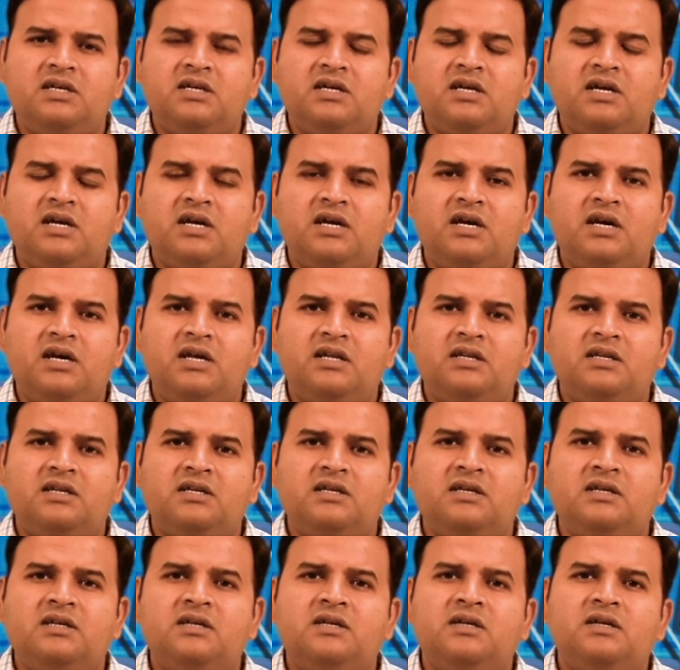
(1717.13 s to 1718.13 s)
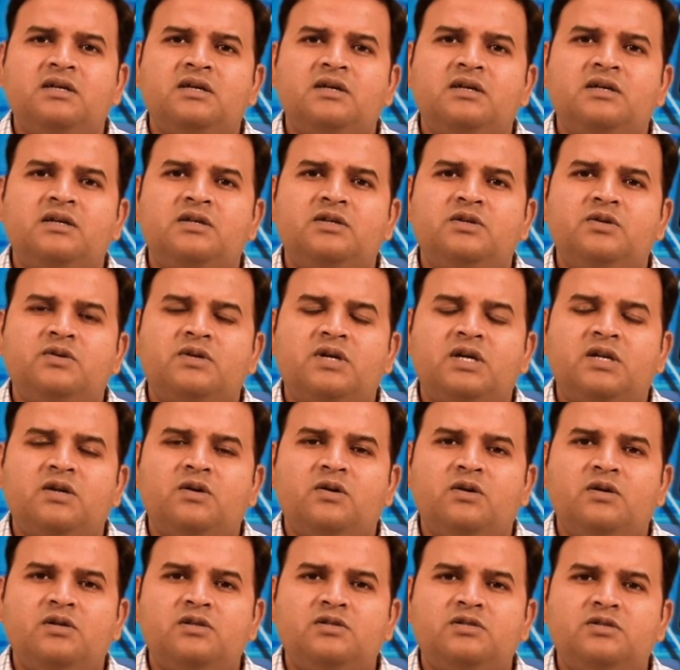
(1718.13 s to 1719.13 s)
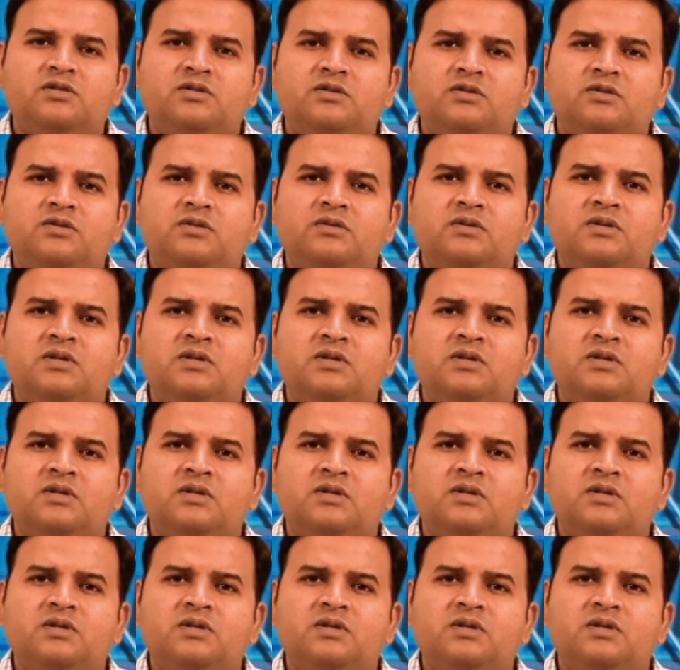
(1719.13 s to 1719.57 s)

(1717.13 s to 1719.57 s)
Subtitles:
and you can also